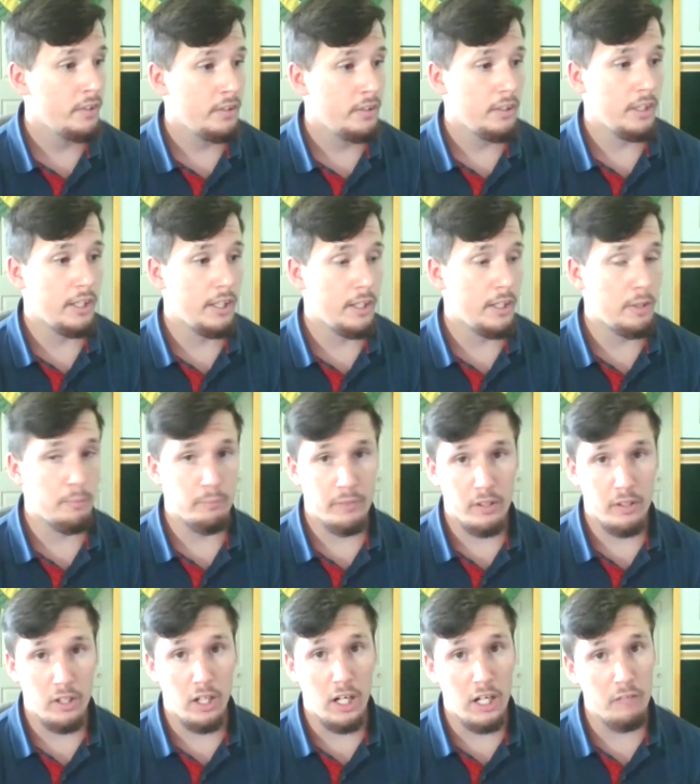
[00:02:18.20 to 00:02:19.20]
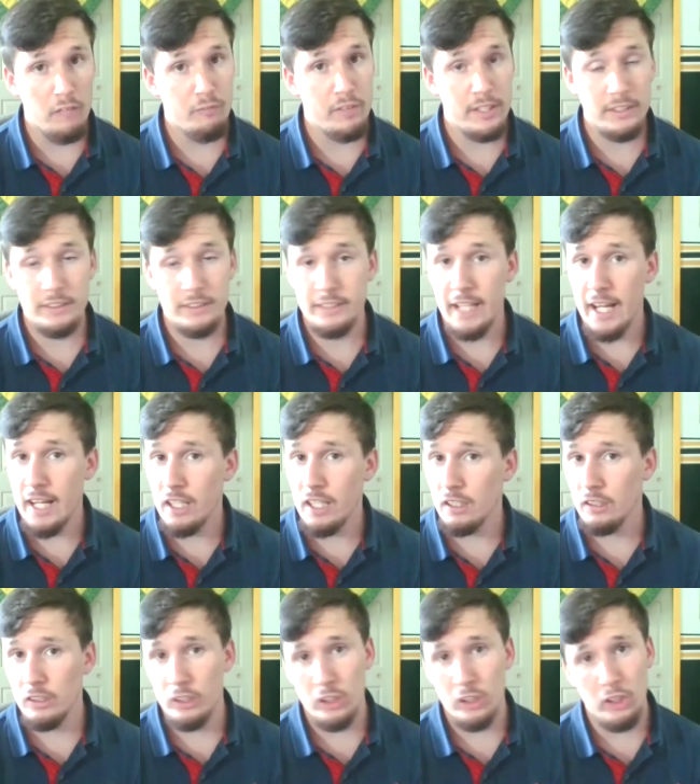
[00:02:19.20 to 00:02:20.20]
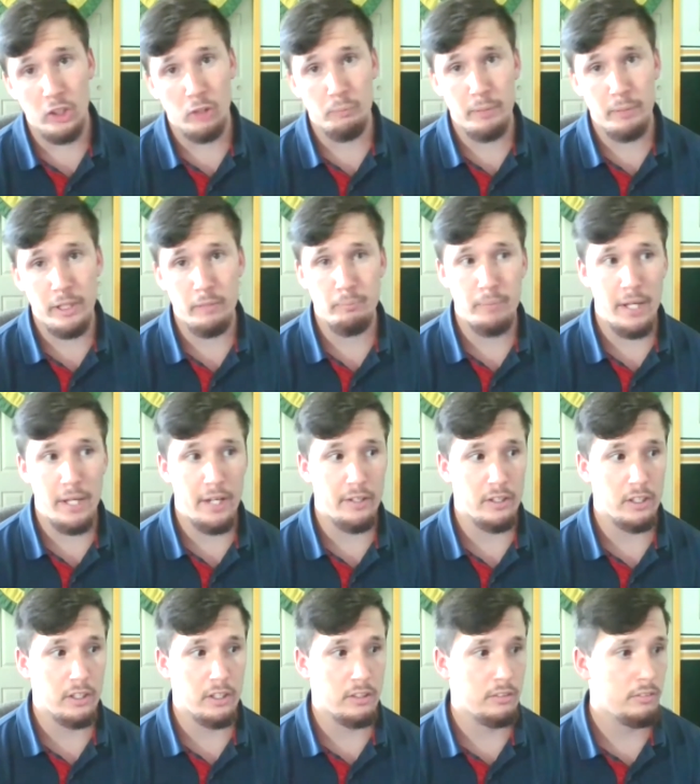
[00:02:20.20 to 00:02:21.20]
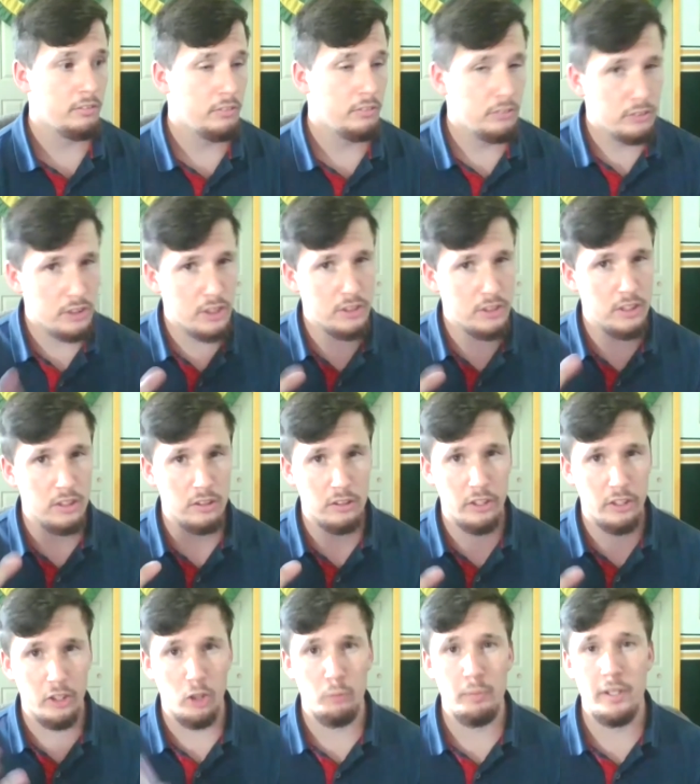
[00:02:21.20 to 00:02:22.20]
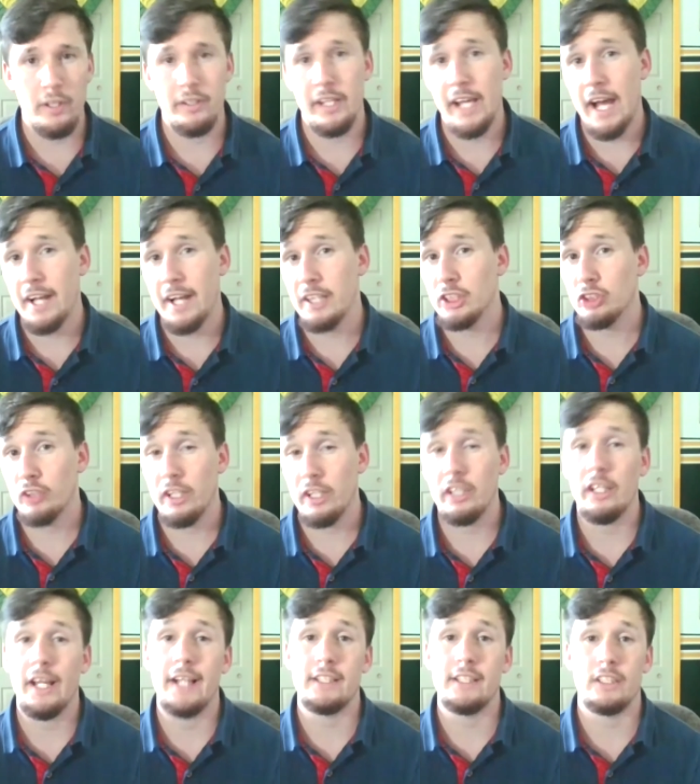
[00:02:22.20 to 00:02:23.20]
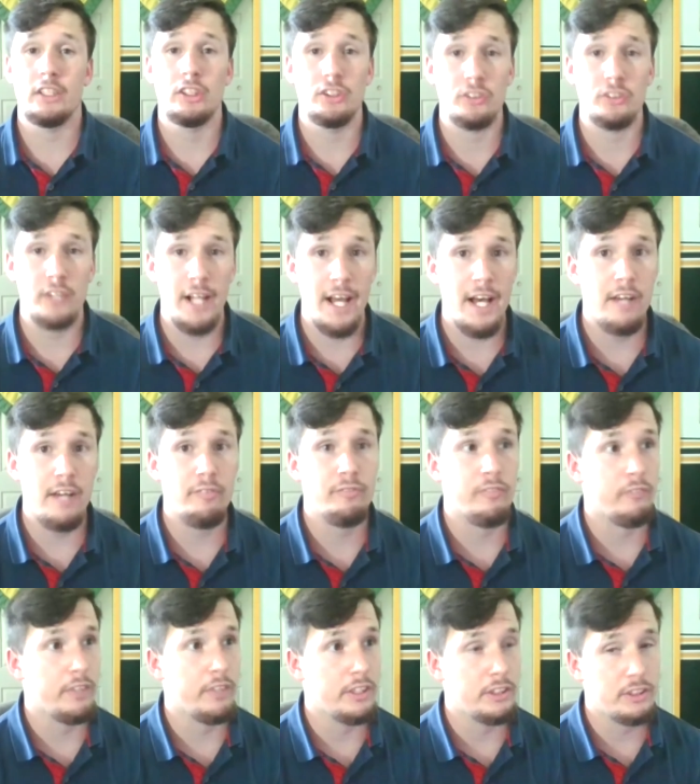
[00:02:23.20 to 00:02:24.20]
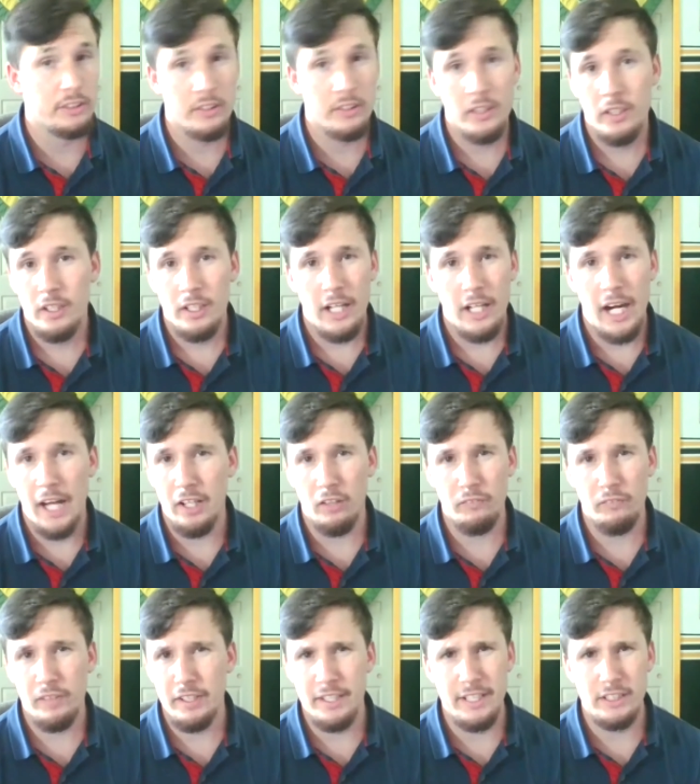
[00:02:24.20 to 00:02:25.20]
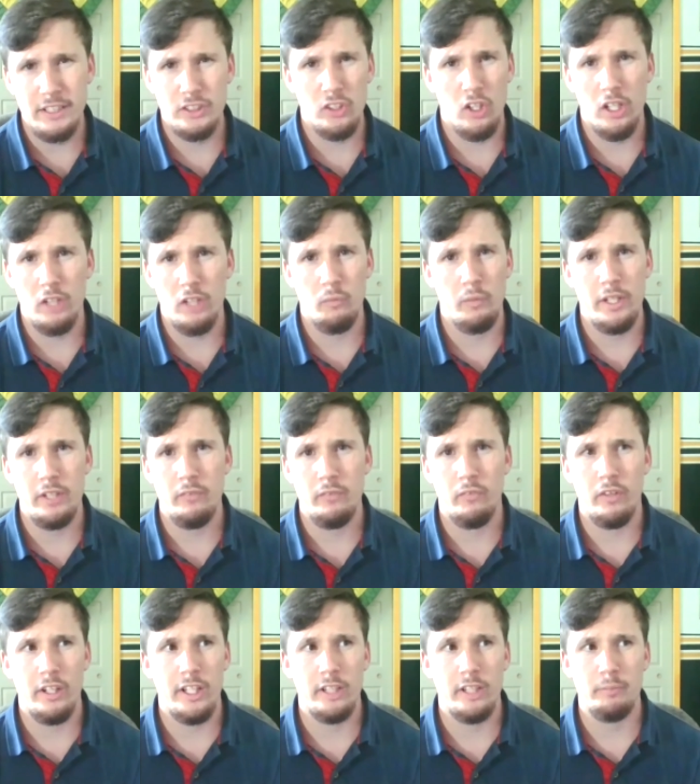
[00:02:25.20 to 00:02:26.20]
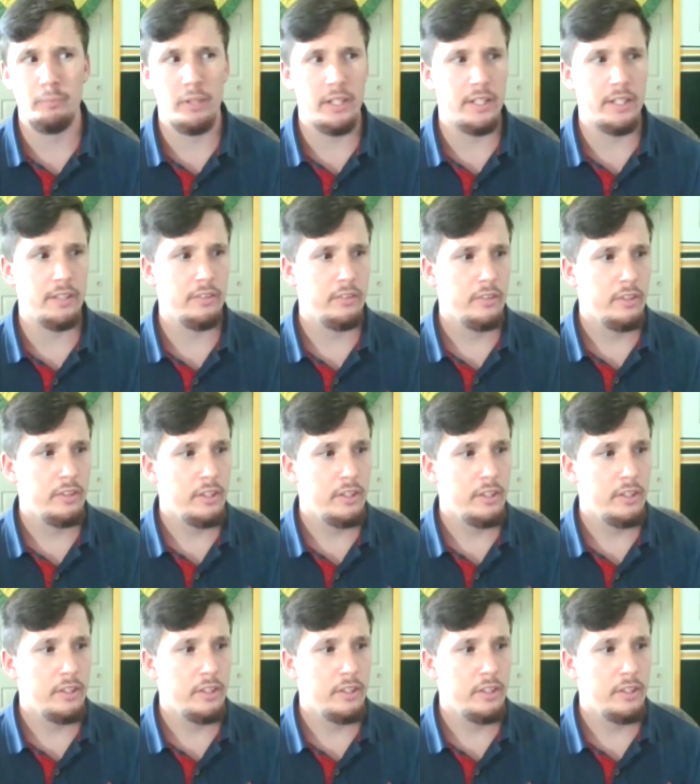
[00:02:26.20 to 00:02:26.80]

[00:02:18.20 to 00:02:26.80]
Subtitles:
Their offense got a little bit better. Just a little bit. They added Trey Lance in the draft, which I don't think he's starting week 1, but